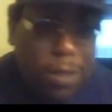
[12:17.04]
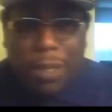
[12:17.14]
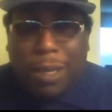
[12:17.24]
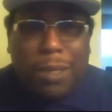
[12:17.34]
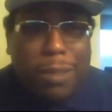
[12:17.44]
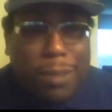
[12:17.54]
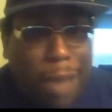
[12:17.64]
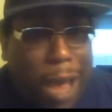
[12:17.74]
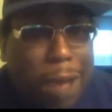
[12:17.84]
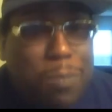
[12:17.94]
because
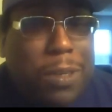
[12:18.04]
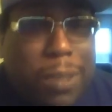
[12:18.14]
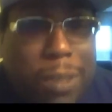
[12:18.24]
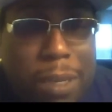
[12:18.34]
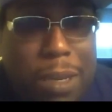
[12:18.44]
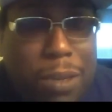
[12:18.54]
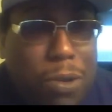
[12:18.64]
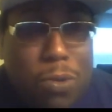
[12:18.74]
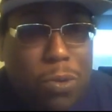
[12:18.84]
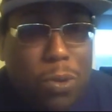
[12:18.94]
I be seeing
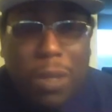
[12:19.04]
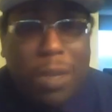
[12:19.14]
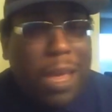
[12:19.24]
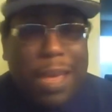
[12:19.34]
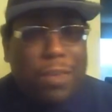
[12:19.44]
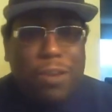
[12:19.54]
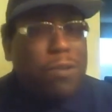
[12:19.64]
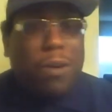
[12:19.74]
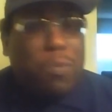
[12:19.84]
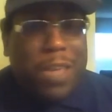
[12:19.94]
you, and you
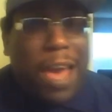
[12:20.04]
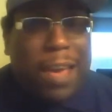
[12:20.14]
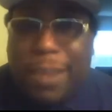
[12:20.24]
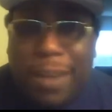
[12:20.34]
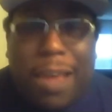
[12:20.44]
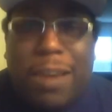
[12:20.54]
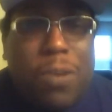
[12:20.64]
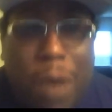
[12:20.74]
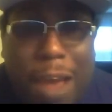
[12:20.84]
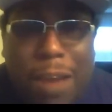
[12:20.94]
don't be acting like
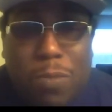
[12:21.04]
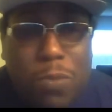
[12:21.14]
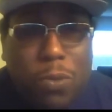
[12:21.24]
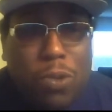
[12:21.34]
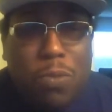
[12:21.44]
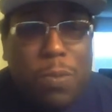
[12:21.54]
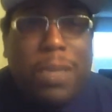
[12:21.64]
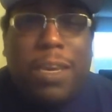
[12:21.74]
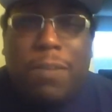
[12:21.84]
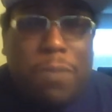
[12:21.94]
no animal. You be
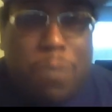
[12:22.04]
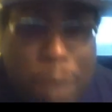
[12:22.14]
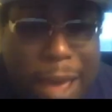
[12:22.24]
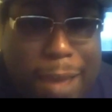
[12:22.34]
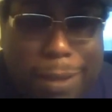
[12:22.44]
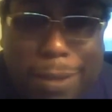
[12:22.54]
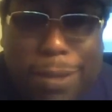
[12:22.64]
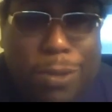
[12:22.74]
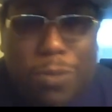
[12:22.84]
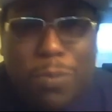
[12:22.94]
giving back.
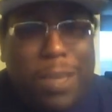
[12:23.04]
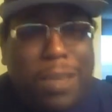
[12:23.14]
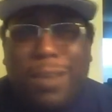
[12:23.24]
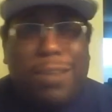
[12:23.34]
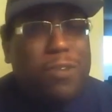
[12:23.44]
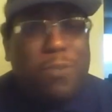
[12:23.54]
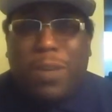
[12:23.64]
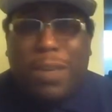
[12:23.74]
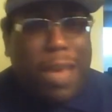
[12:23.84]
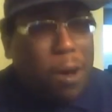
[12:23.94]
You
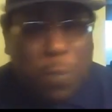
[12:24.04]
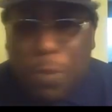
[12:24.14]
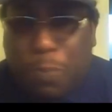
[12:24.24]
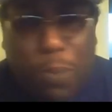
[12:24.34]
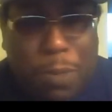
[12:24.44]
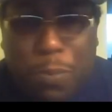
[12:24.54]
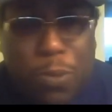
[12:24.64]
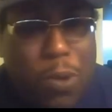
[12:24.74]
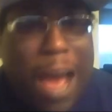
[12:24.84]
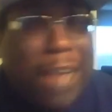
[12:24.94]
be helping
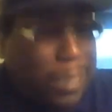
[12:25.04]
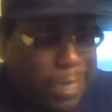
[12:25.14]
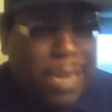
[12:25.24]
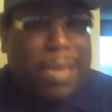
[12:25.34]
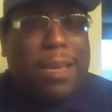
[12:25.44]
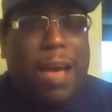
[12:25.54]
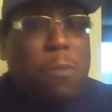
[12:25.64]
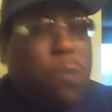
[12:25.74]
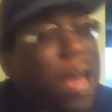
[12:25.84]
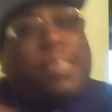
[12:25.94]
people. I see it. I'm
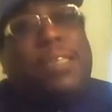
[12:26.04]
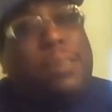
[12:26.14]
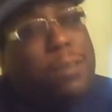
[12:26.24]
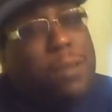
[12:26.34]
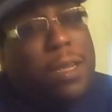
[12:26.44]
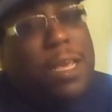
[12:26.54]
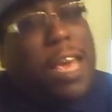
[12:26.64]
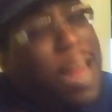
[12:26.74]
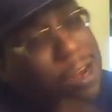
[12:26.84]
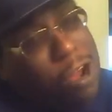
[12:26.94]
watching.
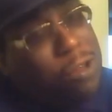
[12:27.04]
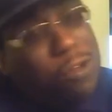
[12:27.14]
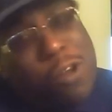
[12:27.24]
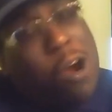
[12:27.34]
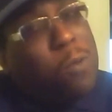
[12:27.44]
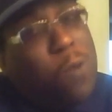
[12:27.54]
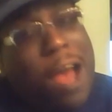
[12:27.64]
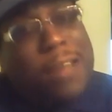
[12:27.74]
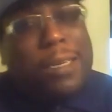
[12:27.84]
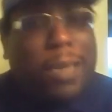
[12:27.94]
And I know I'm
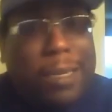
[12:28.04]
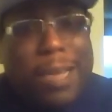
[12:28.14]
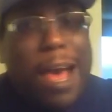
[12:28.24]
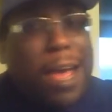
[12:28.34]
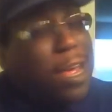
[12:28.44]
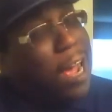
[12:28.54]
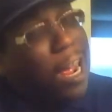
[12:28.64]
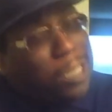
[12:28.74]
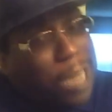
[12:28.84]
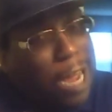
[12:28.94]
watching because I
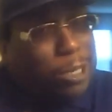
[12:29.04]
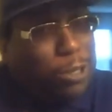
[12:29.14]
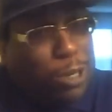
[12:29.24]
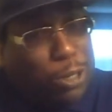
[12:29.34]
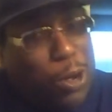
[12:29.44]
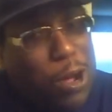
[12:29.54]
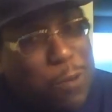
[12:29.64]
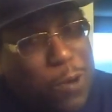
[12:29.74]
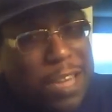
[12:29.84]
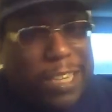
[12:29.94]
shot you a joint
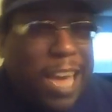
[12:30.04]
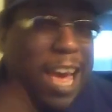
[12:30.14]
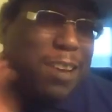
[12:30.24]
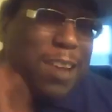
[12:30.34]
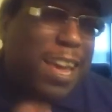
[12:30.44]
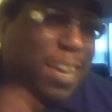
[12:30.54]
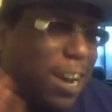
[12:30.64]
one time like